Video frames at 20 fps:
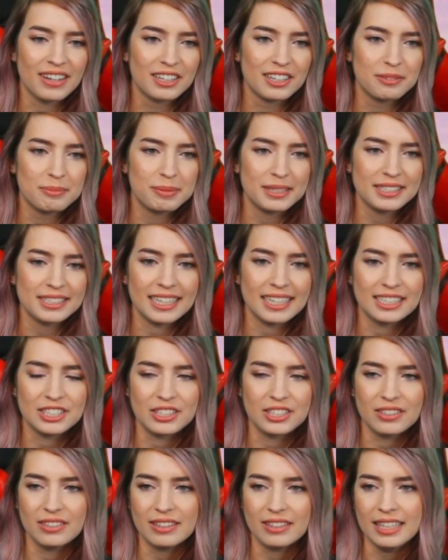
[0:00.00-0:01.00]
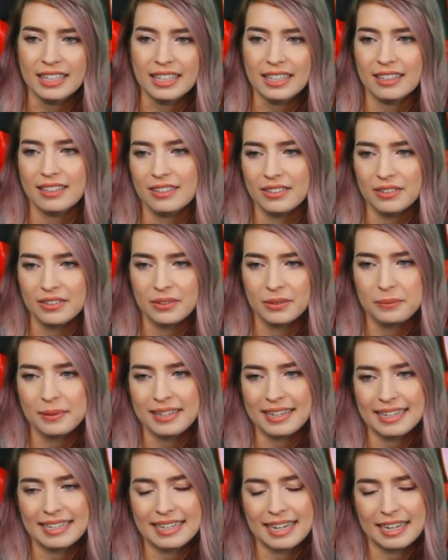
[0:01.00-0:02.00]
Appreciate you. Thank you.
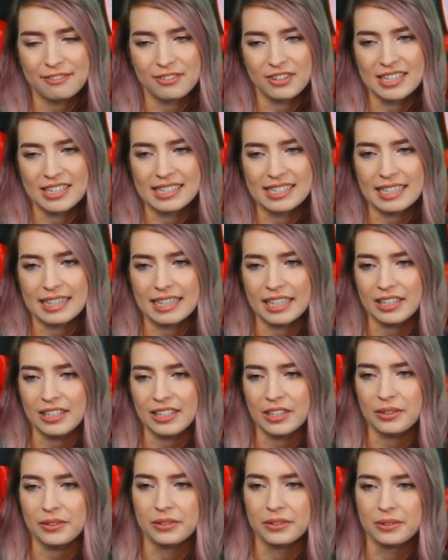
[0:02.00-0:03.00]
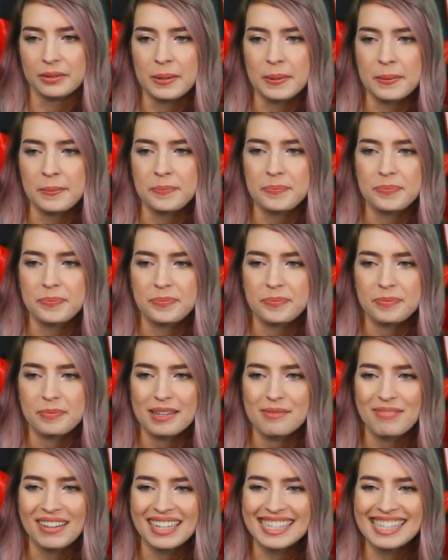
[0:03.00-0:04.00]
1994C, thank you.
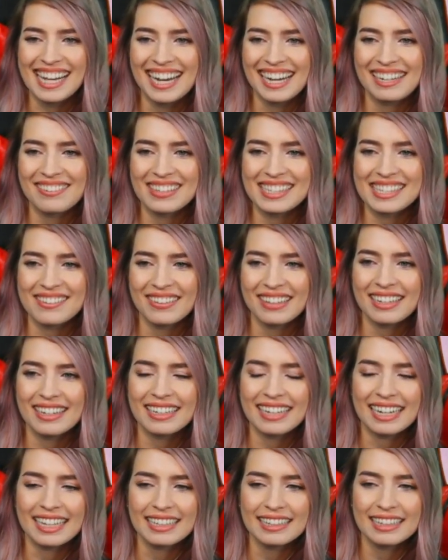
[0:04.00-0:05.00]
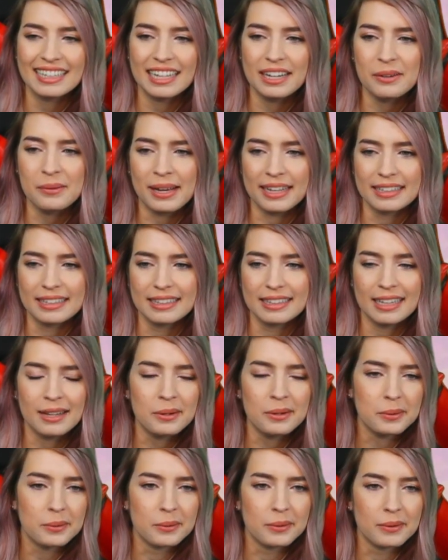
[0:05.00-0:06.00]
Pizza, what's going on? Hello,
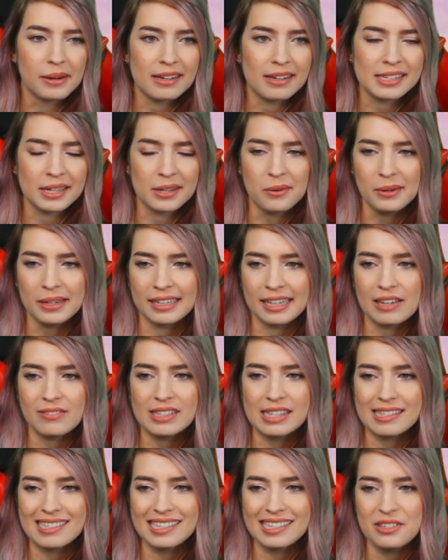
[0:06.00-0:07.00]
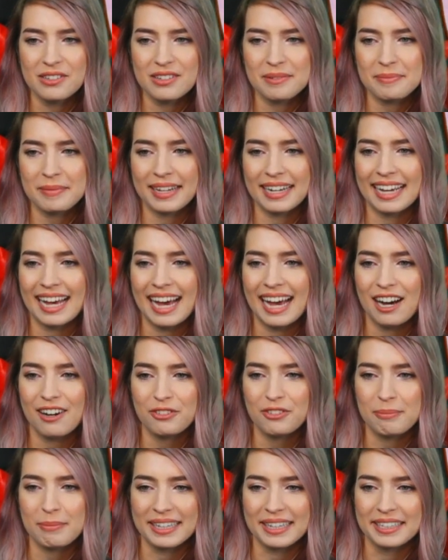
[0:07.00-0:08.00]
hello. How's it going? Haven't seen a minute. How have
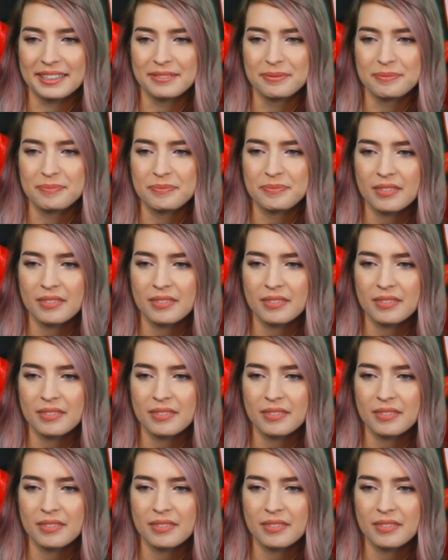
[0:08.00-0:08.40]
you been?